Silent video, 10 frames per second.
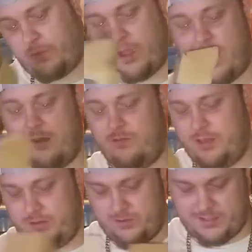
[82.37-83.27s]
I don't
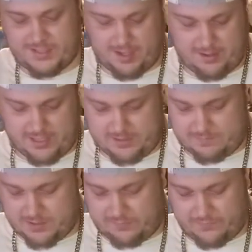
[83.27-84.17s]
think you could sell these,
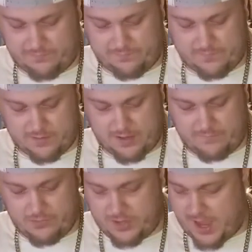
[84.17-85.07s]
but if if
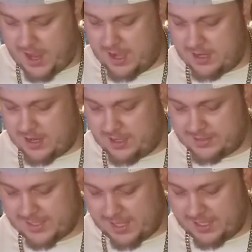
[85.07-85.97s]
you can, I'll
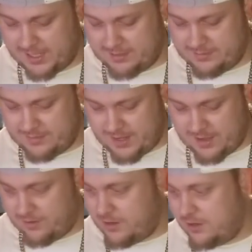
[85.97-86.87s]
sell it. I
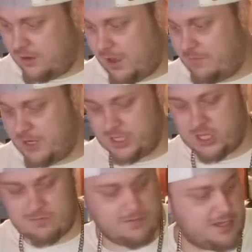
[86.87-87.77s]
don't know how much,
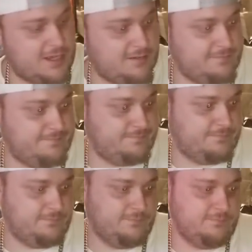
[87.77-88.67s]
but
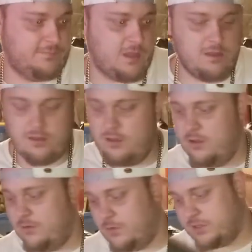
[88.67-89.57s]

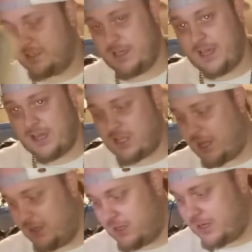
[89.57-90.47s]
we'll see. I'll try
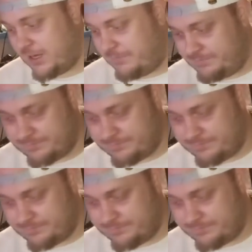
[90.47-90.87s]
to look it up.